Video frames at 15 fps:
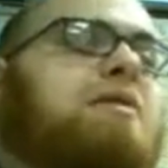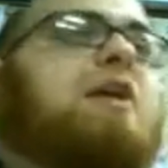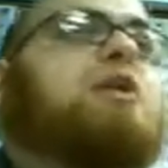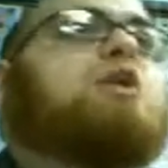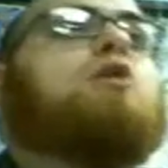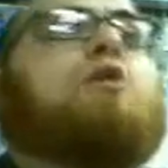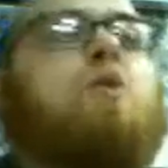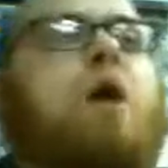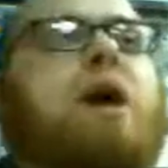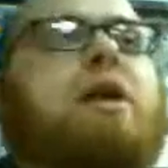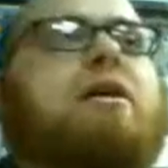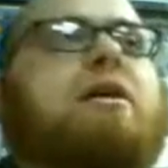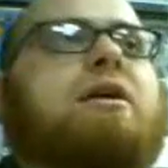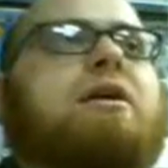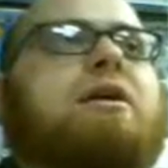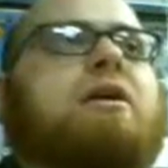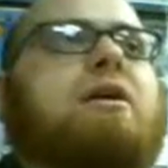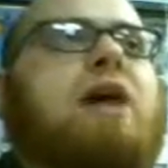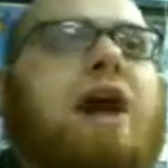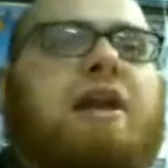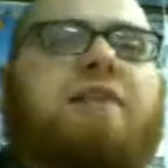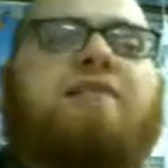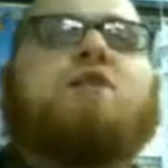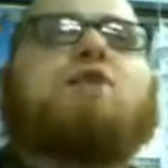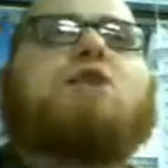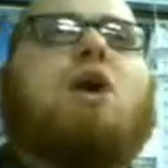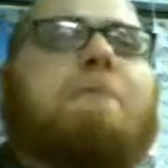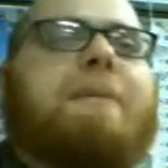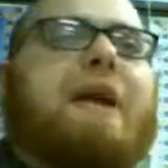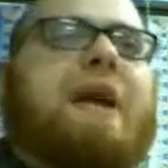then you've won. And if you
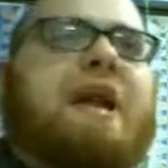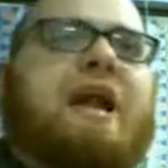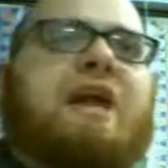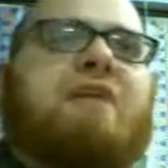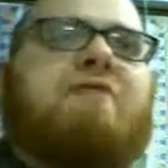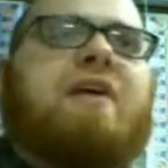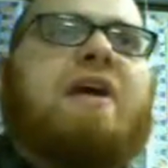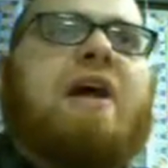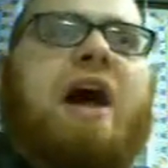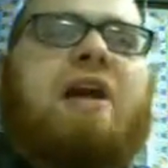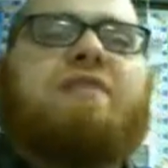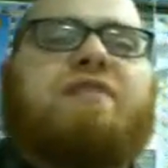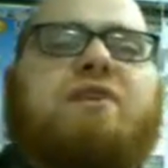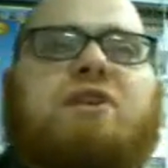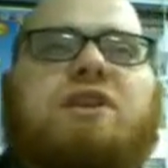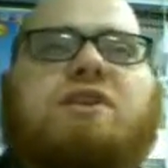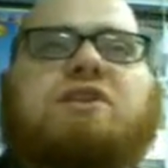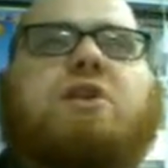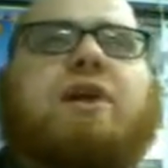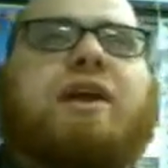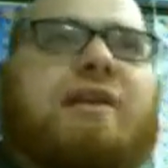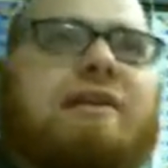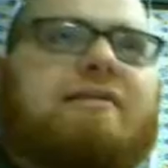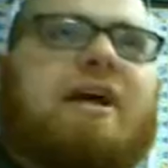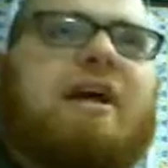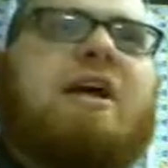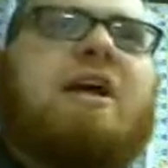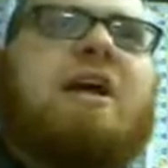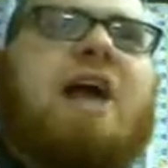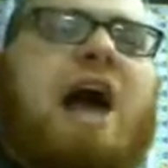don't believe, and if you discredit
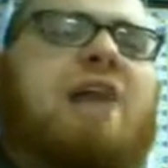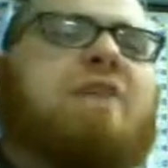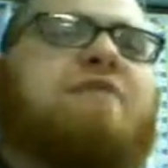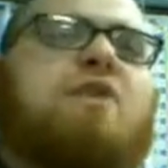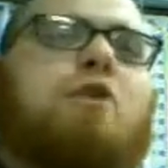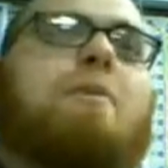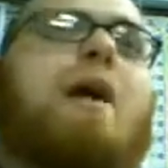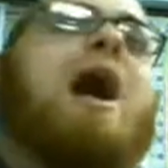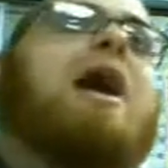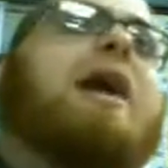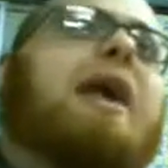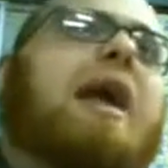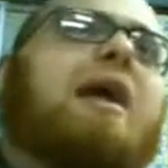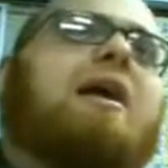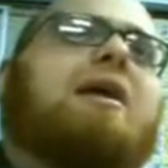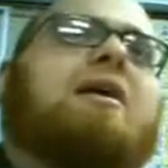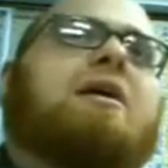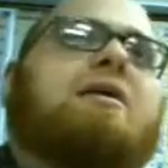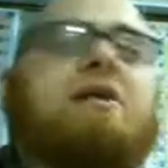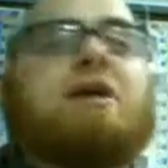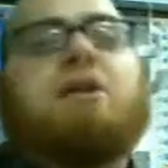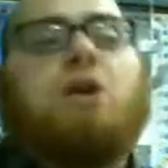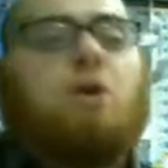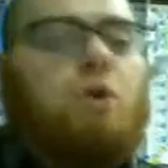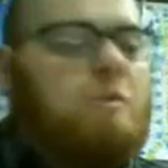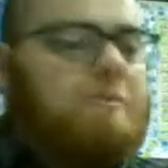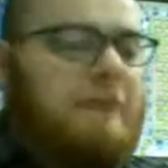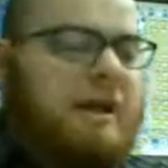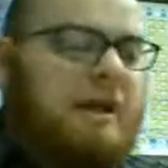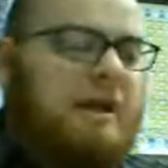it, and if you mock it, then you will
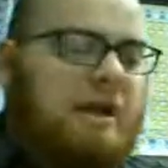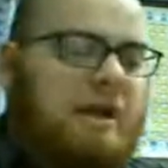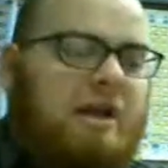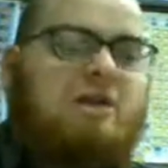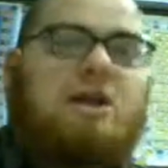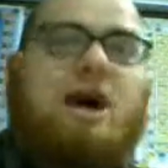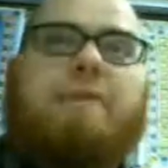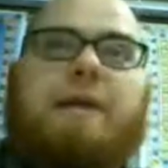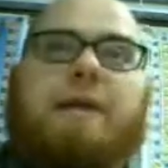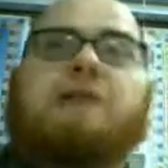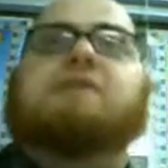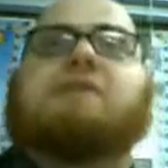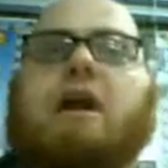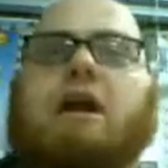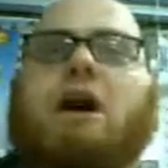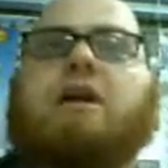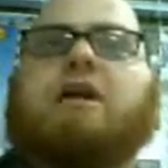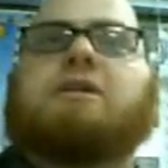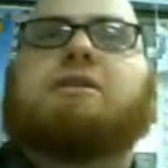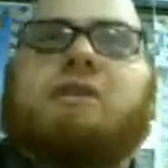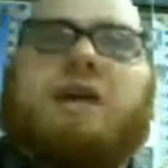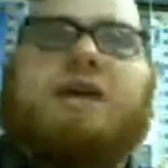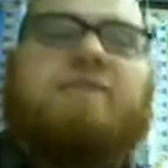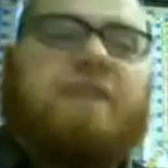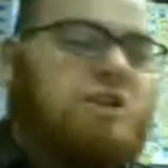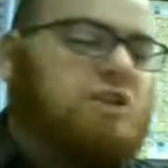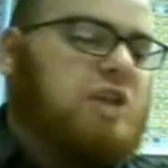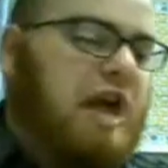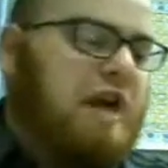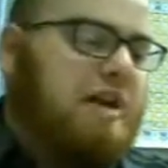end up in Saqar itself, in
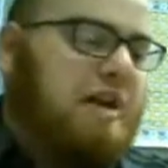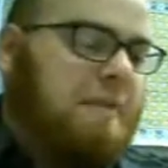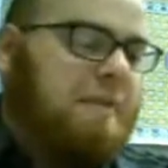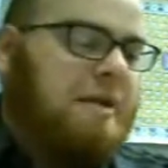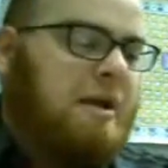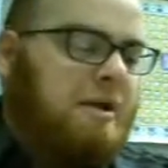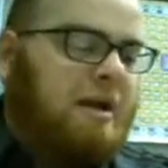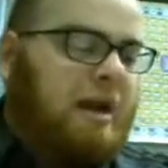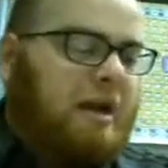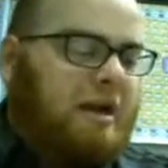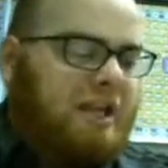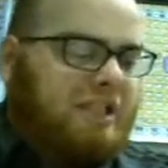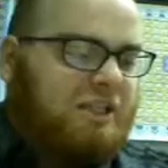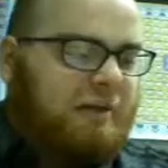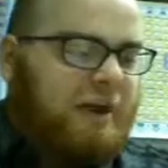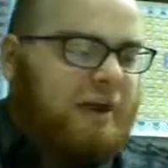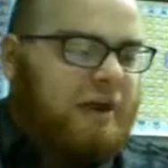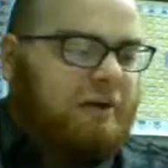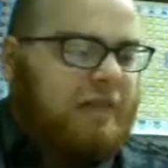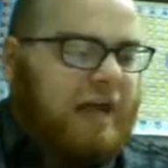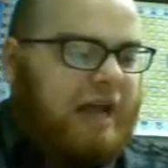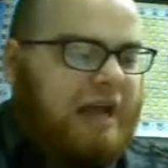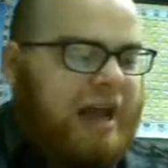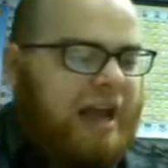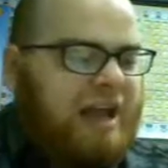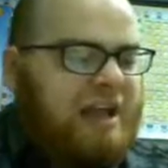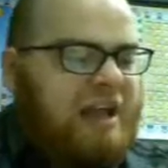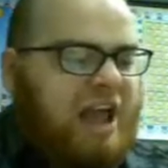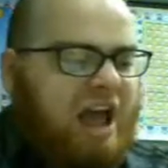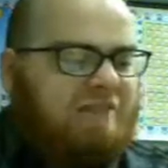Jahannam, that Allah subhanahu wa ta'ala
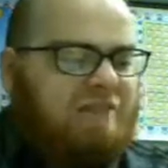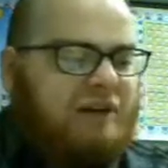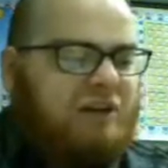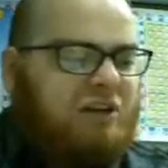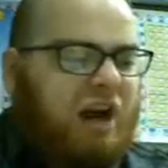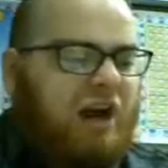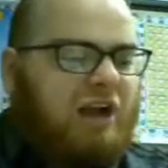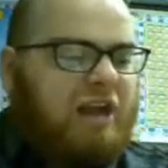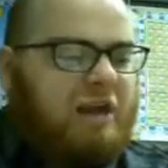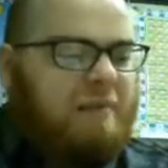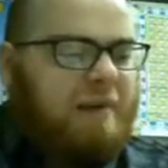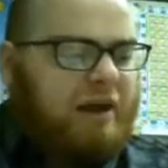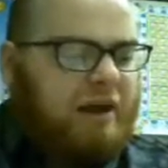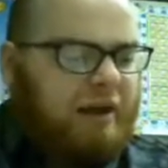have been talking about